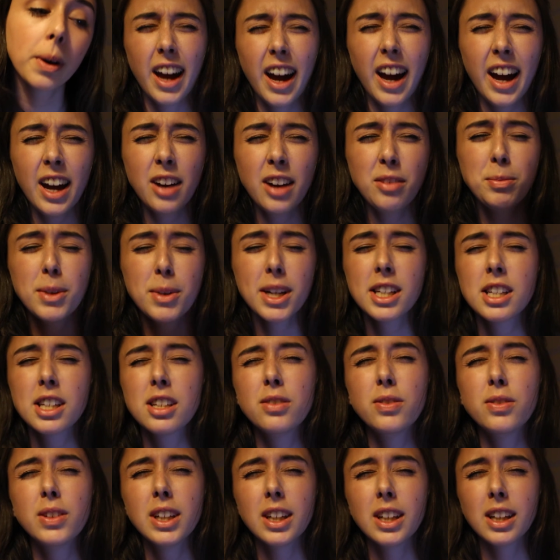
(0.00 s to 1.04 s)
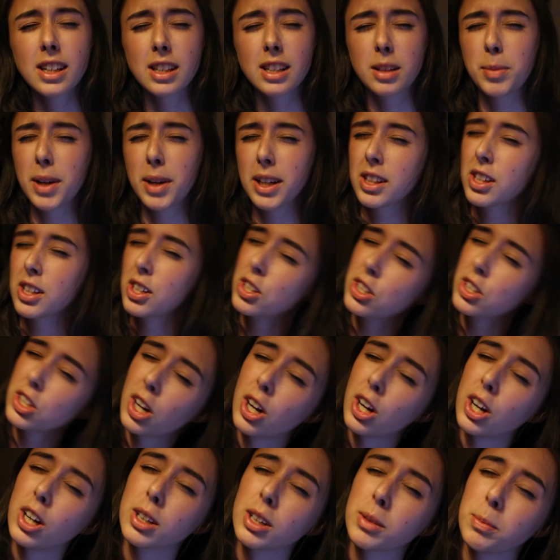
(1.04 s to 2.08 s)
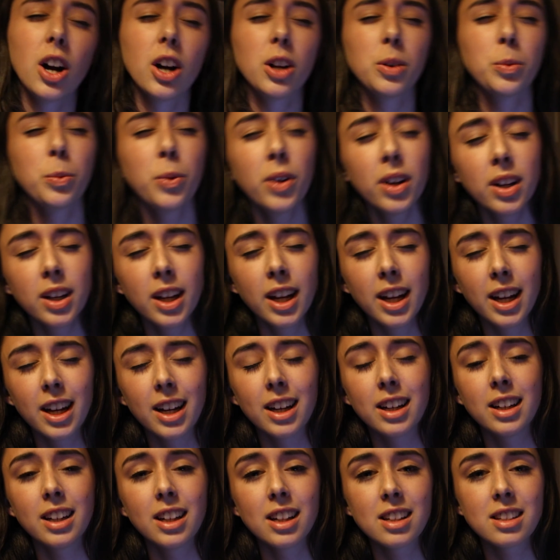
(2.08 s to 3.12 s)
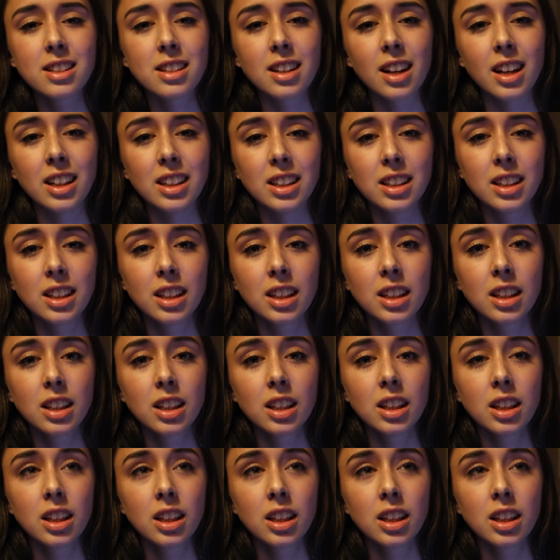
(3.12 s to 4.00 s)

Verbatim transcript: I have mixed feelings about the song. On one hand, it's like,